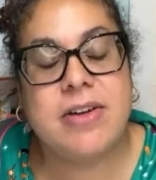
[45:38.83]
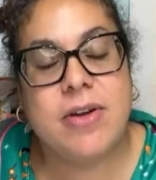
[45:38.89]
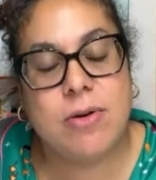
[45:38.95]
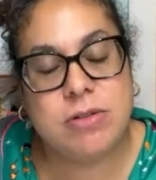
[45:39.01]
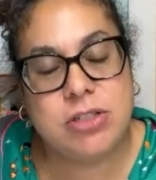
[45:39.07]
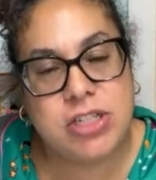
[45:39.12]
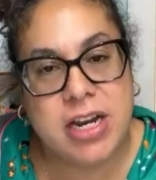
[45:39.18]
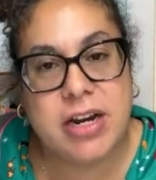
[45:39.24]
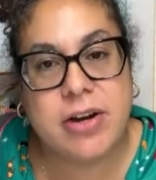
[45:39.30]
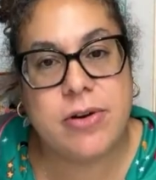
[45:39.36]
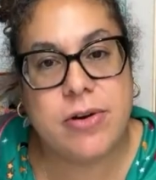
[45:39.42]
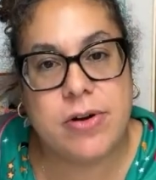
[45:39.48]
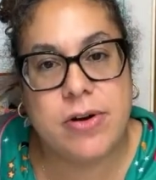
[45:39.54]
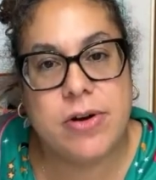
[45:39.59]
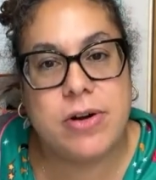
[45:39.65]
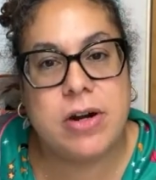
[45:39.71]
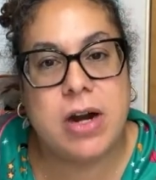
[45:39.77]
Go check
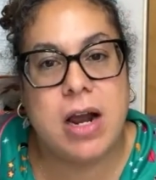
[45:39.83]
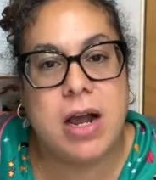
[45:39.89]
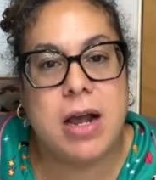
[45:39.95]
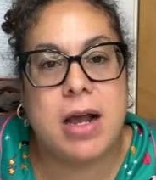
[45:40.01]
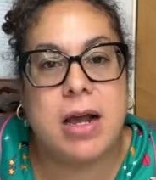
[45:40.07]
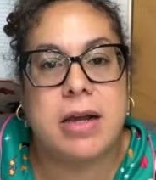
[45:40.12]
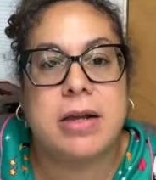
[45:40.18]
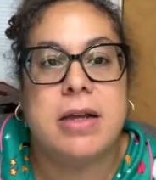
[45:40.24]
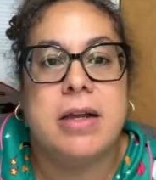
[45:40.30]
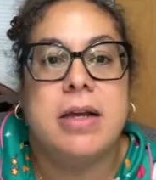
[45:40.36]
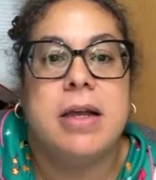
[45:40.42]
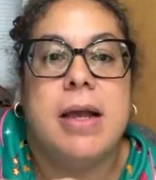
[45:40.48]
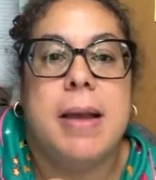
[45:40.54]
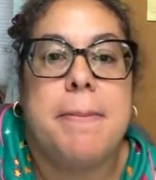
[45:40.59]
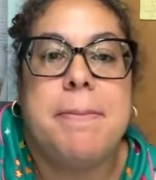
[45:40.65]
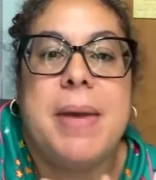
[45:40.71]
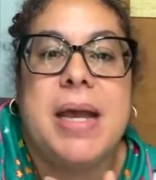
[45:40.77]
her
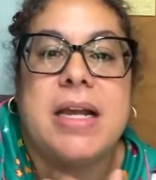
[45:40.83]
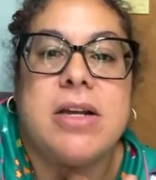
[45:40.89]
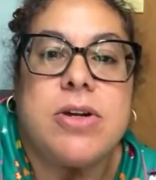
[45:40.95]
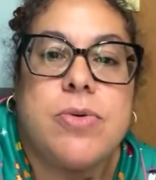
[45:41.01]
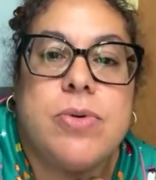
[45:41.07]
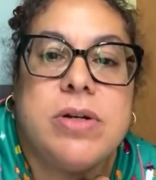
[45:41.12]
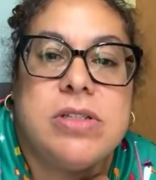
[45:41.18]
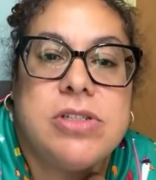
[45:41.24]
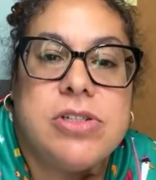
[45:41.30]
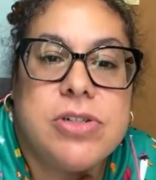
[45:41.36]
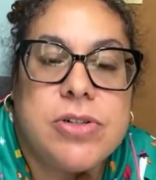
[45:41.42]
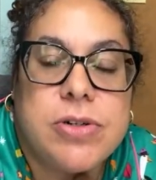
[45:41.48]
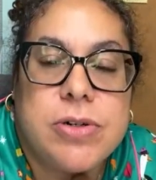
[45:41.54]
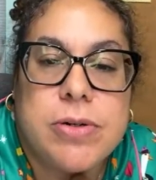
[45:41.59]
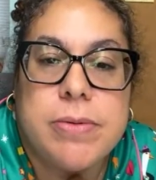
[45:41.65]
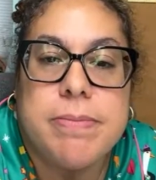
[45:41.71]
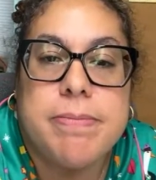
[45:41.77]
Mega
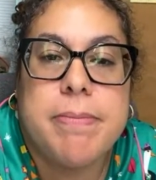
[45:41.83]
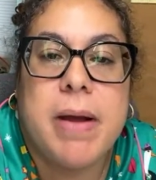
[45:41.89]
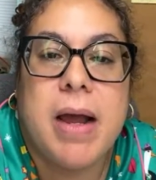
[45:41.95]
Quilter